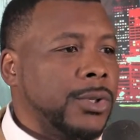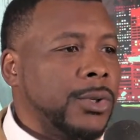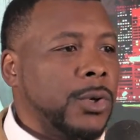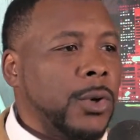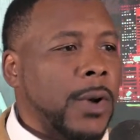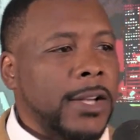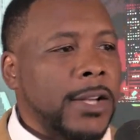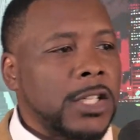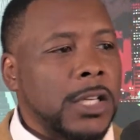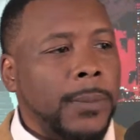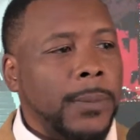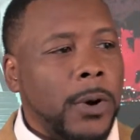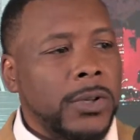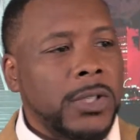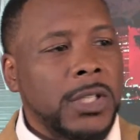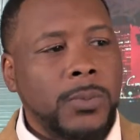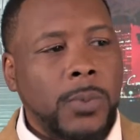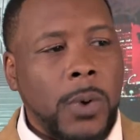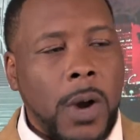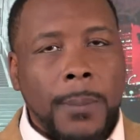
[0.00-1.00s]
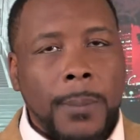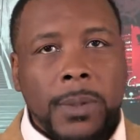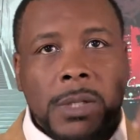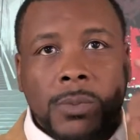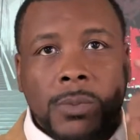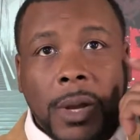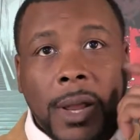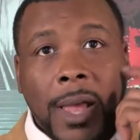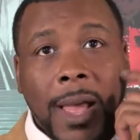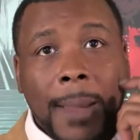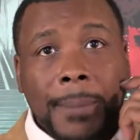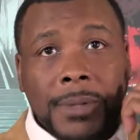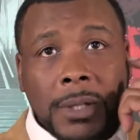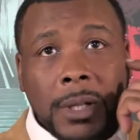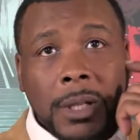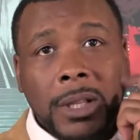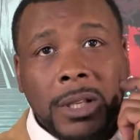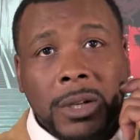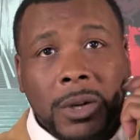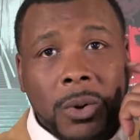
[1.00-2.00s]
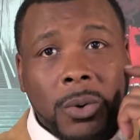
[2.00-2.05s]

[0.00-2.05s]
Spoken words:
to actually purchase properties with absolutely